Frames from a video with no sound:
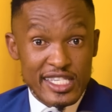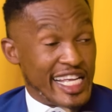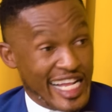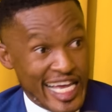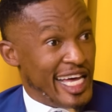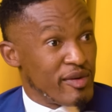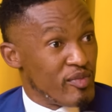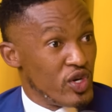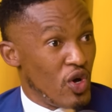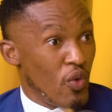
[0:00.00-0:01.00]
clear.
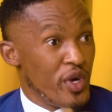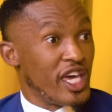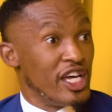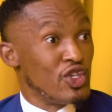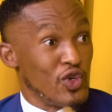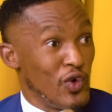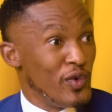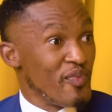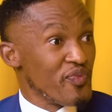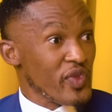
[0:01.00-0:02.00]
You know, we can do
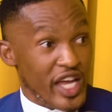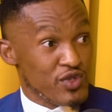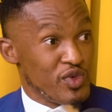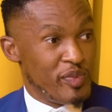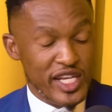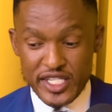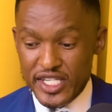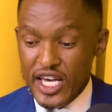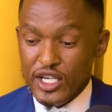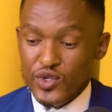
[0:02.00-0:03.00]
as we please.
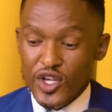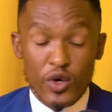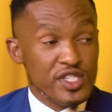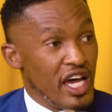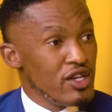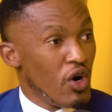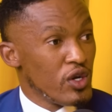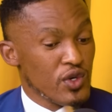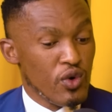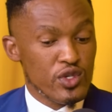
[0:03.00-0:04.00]
So they would tell you
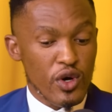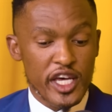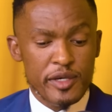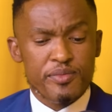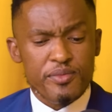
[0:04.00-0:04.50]
also, okay,